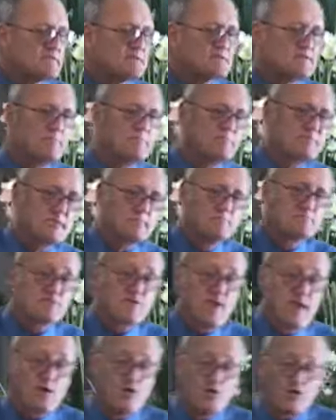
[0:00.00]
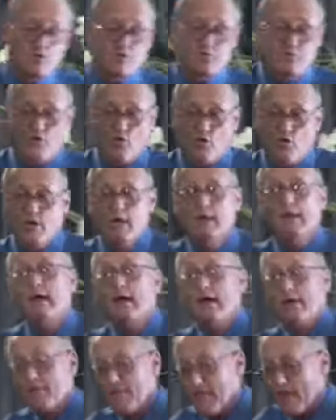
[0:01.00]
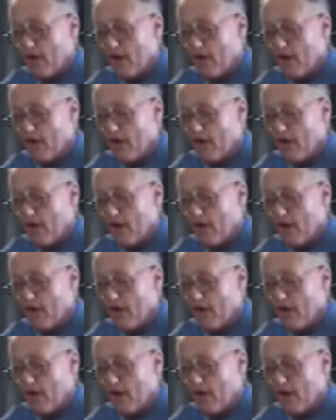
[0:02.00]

symptoms they looked for. They